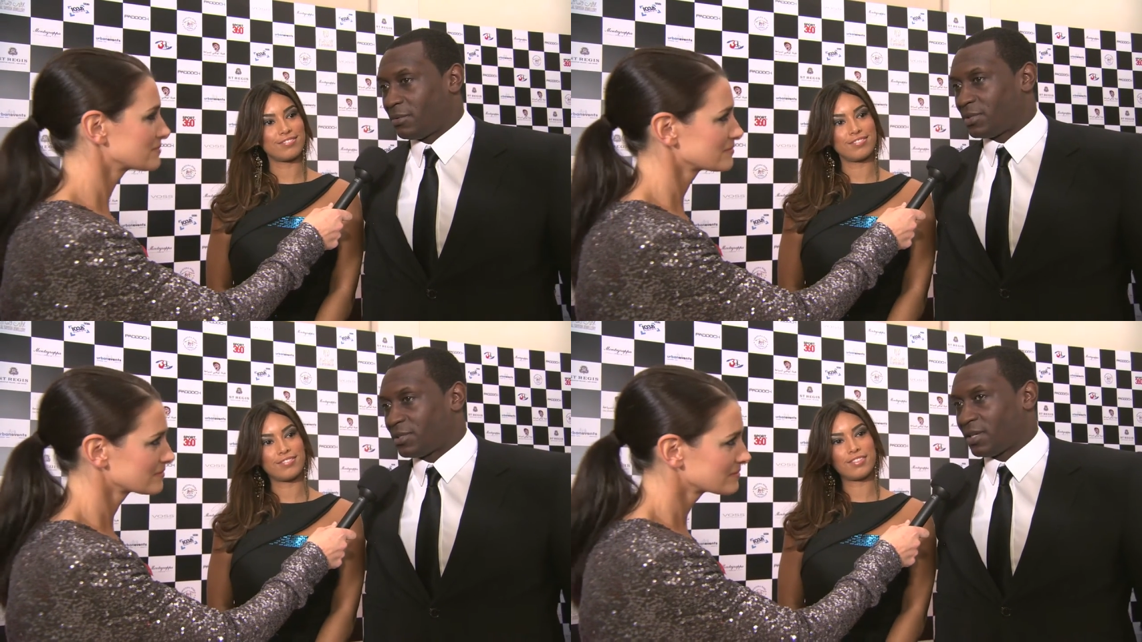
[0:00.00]

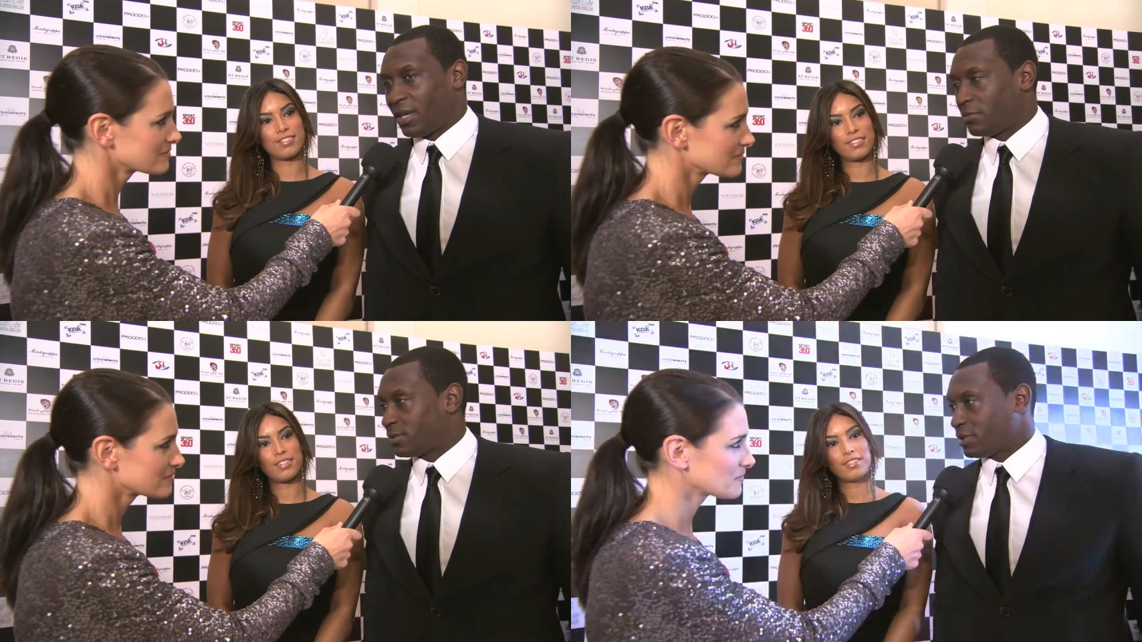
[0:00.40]
Speaker 1: which
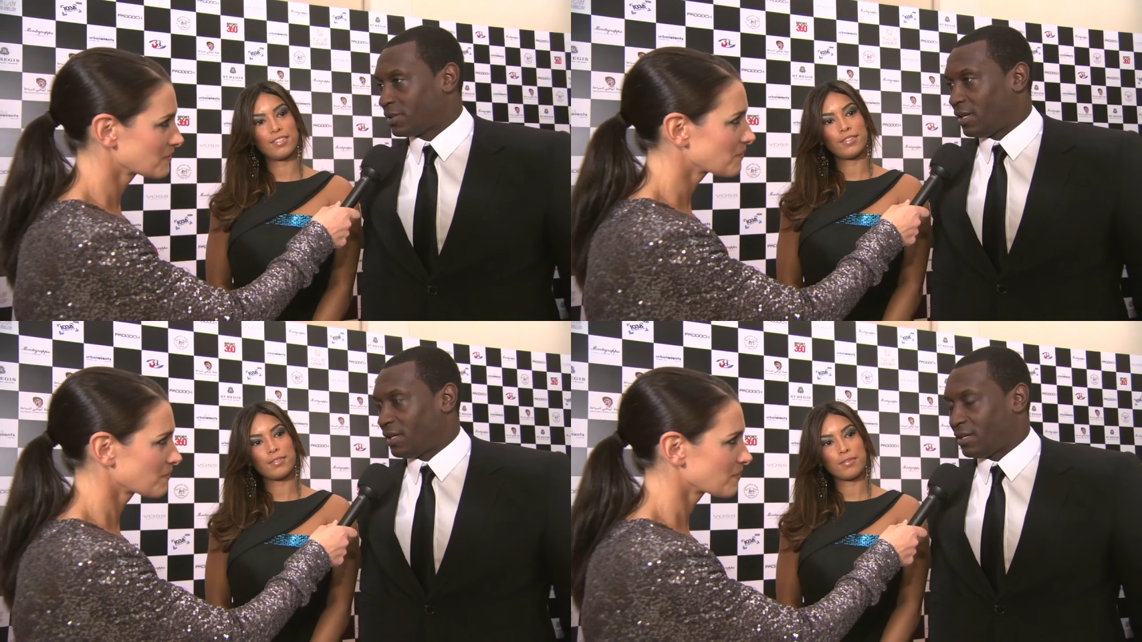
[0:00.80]
helps
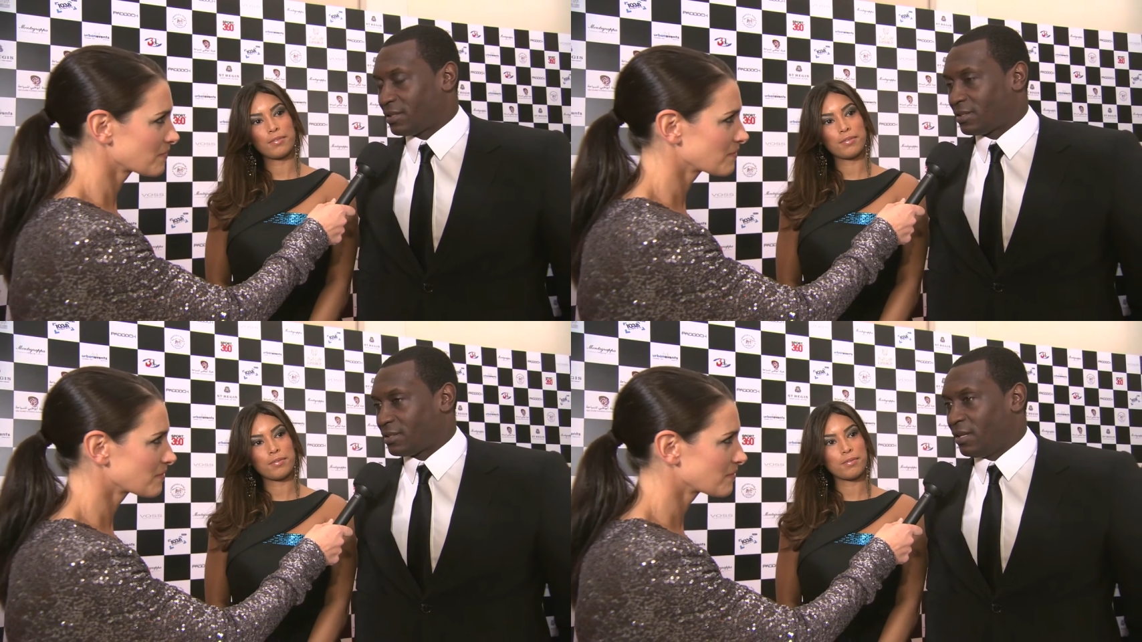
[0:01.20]
uh,
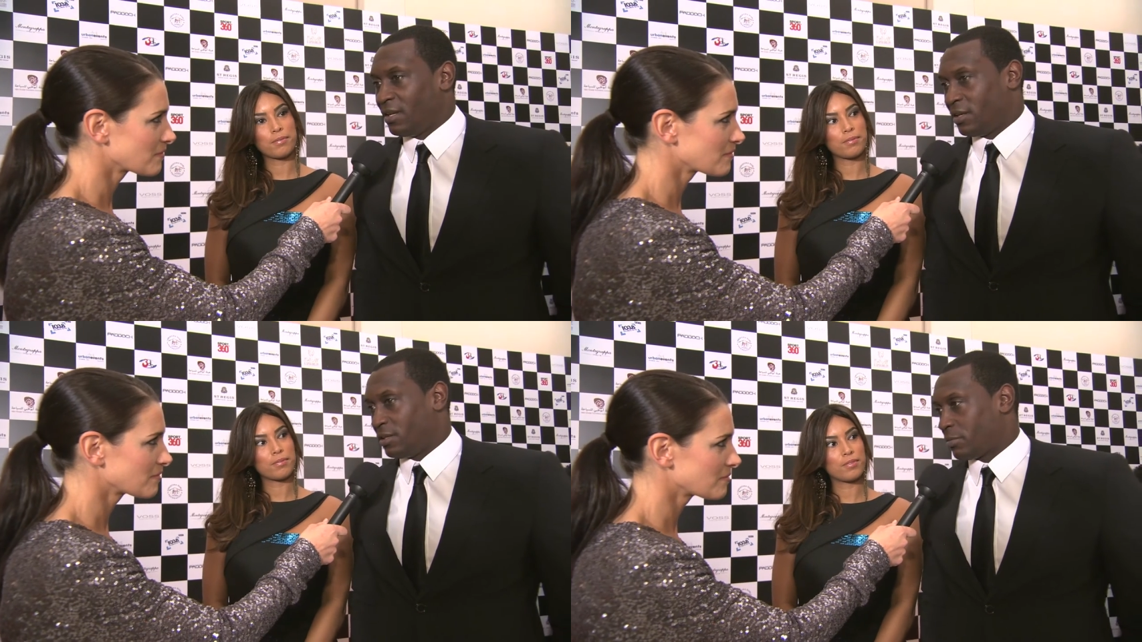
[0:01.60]

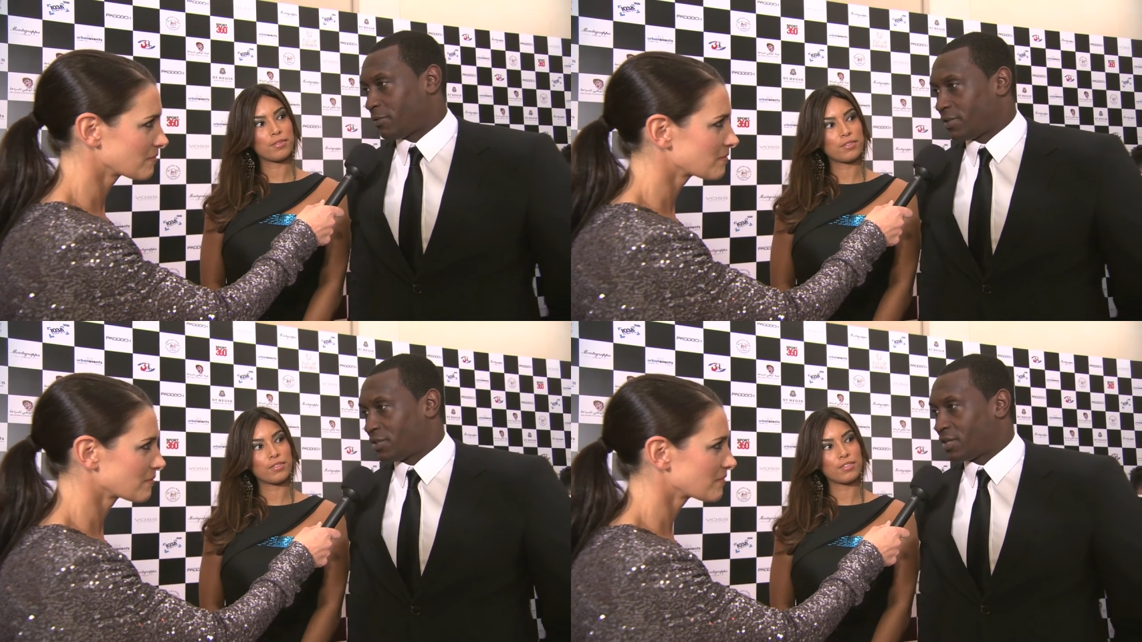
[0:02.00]

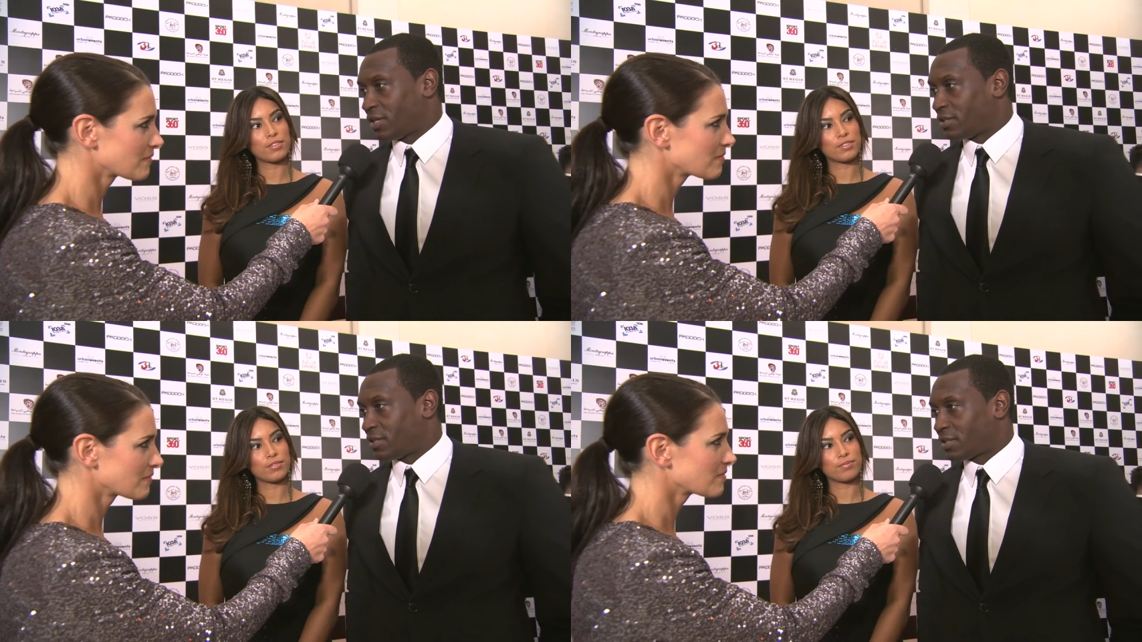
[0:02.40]
underprivileged
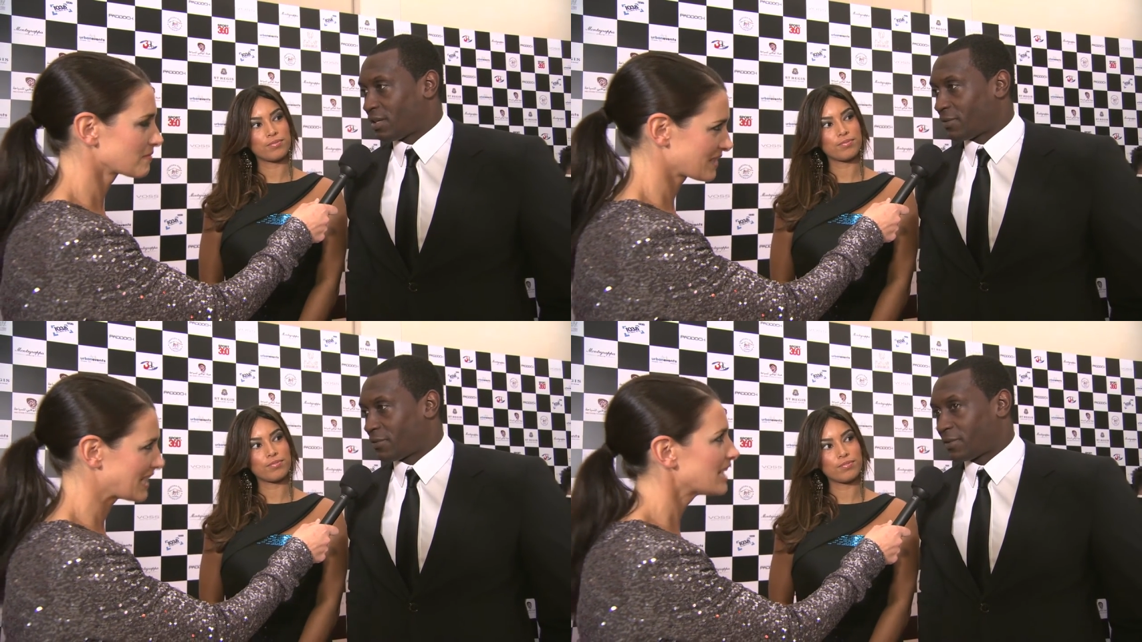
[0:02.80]
kids in
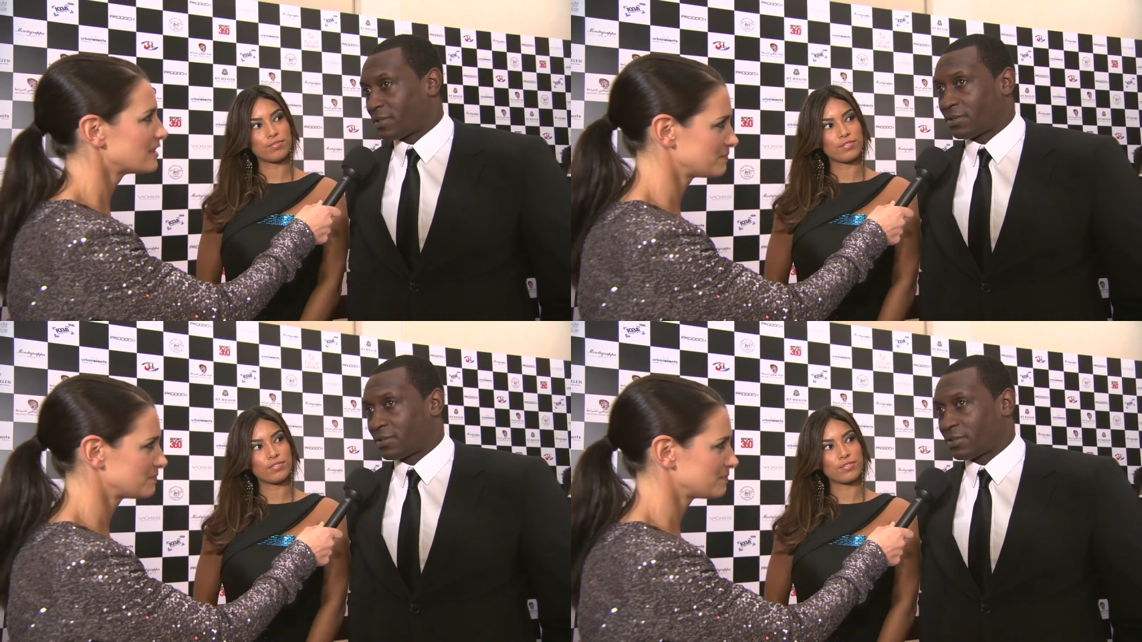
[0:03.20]
South Africa.